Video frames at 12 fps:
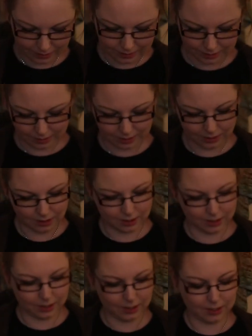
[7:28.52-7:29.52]
And
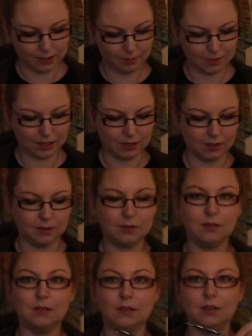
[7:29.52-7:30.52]
I am at
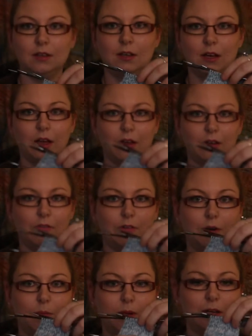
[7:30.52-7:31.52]
the
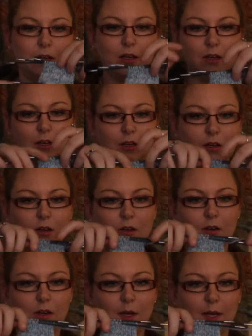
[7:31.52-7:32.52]
ribbing
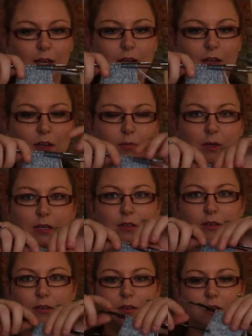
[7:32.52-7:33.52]
on the second
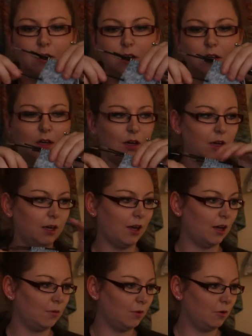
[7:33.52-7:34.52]
mitten. I
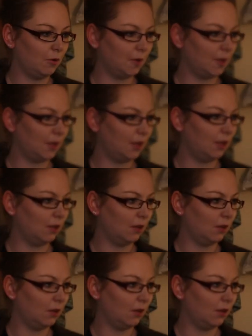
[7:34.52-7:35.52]
am
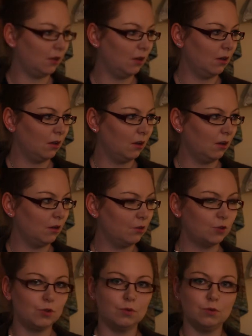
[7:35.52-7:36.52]
using
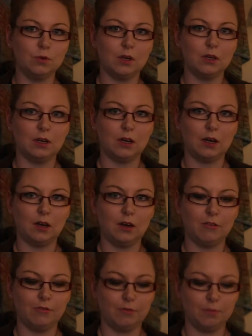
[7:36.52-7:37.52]

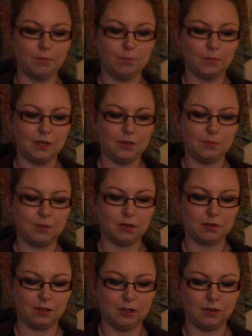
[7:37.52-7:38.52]
2.5
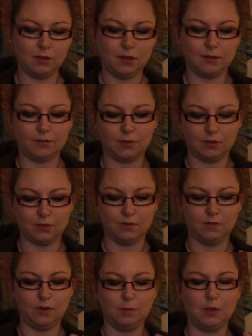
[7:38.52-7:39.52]
millimeter needles for the
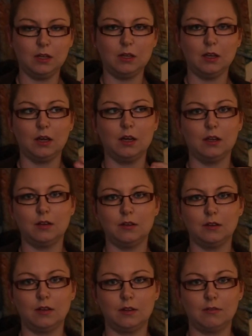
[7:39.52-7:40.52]
ribbing
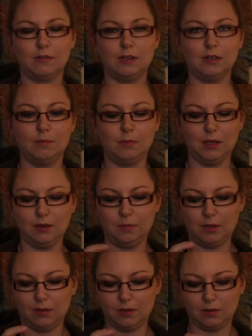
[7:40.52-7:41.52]
and 3
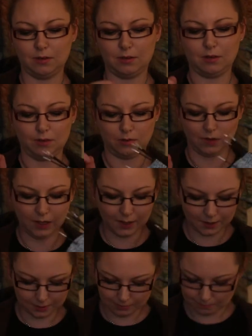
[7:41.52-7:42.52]
millimeter on the
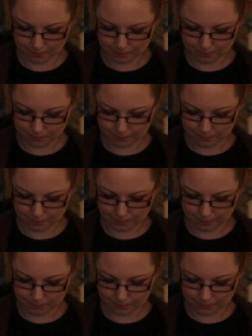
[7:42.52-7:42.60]
rest.